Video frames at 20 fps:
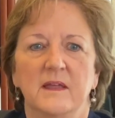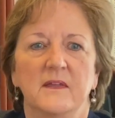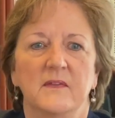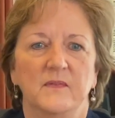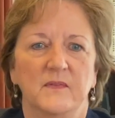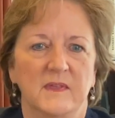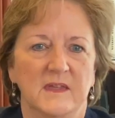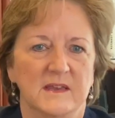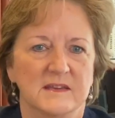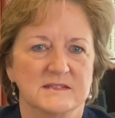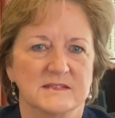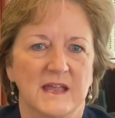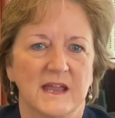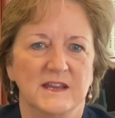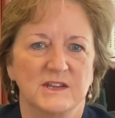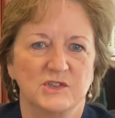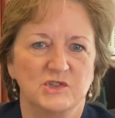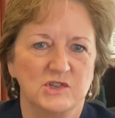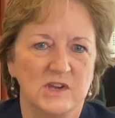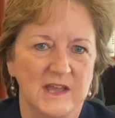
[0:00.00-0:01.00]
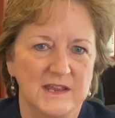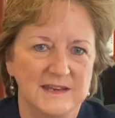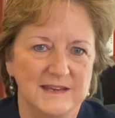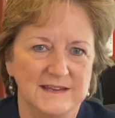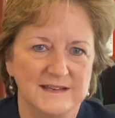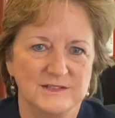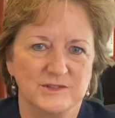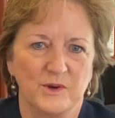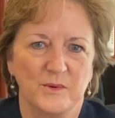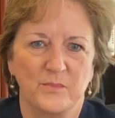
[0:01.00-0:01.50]
Things like
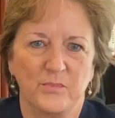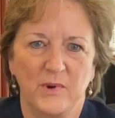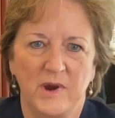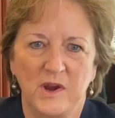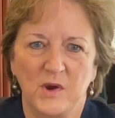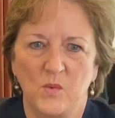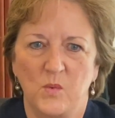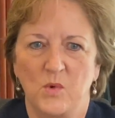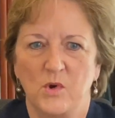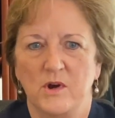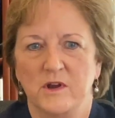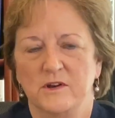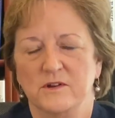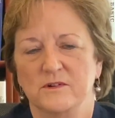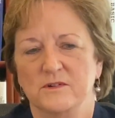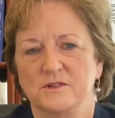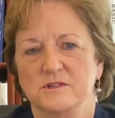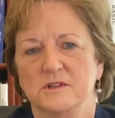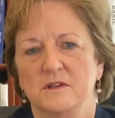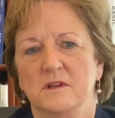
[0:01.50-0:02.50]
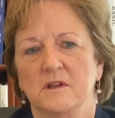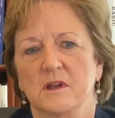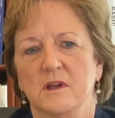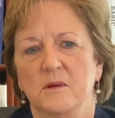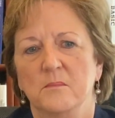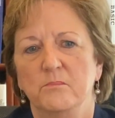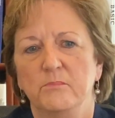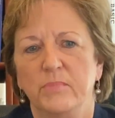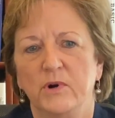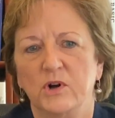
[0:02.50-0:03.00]
jetties or breakwaters,
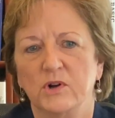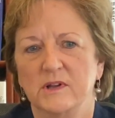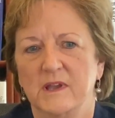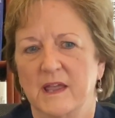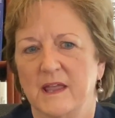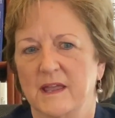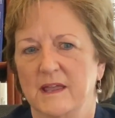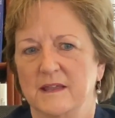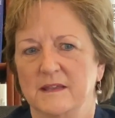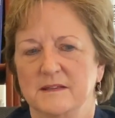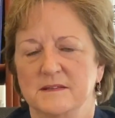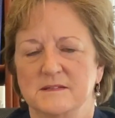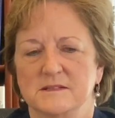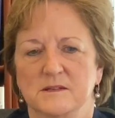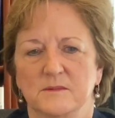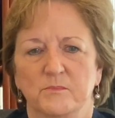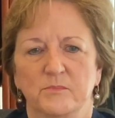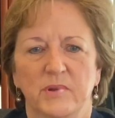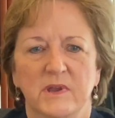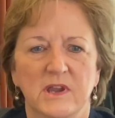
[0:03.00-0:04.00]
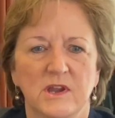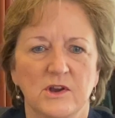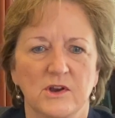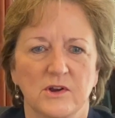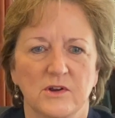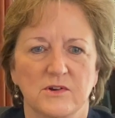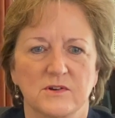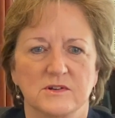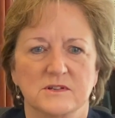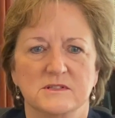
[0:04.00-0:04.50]
bulkheads,
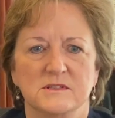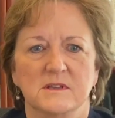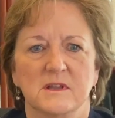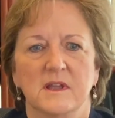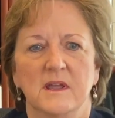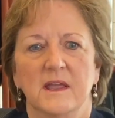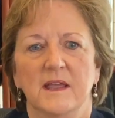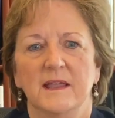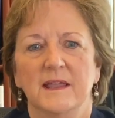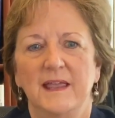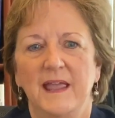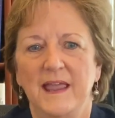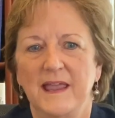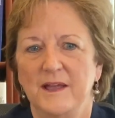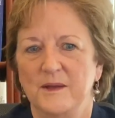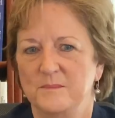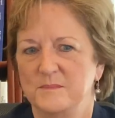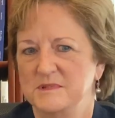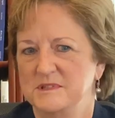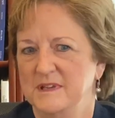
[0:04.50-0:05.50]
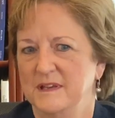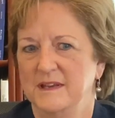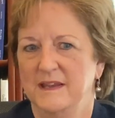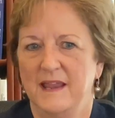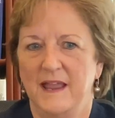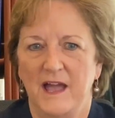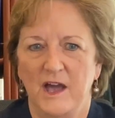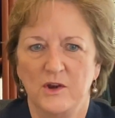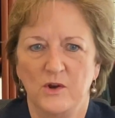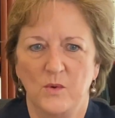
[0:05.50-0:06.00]
piers, camps, and
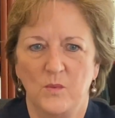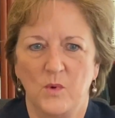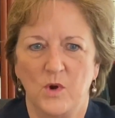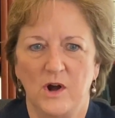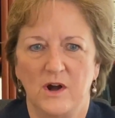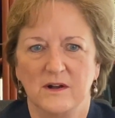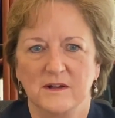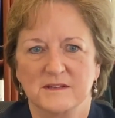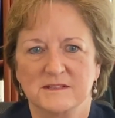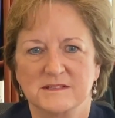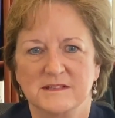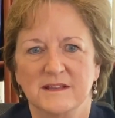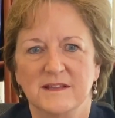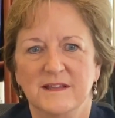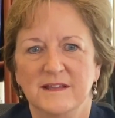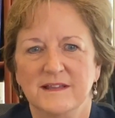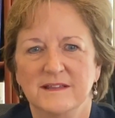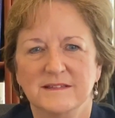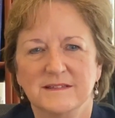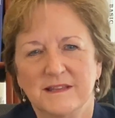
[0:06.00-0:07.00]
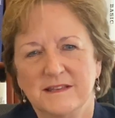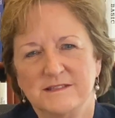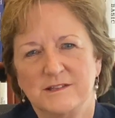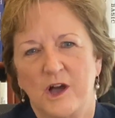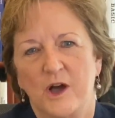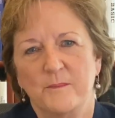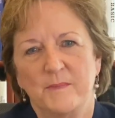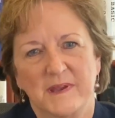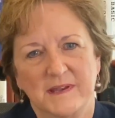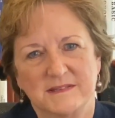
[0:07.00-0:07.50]
cattle walks. These
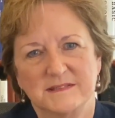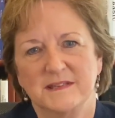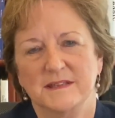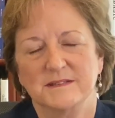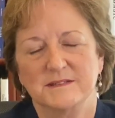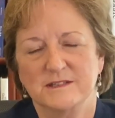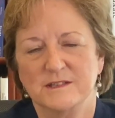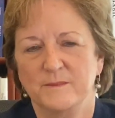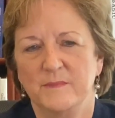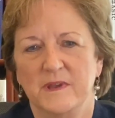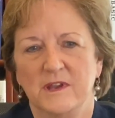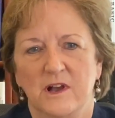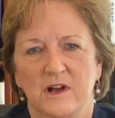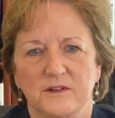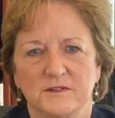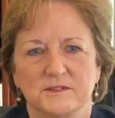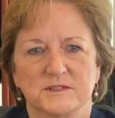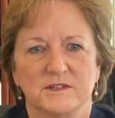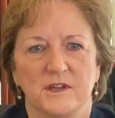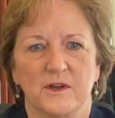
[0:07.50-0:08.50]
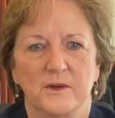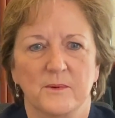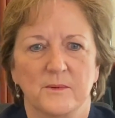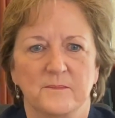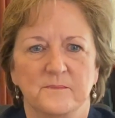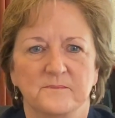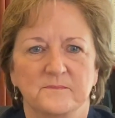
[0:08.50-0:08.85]
all make sense to me also.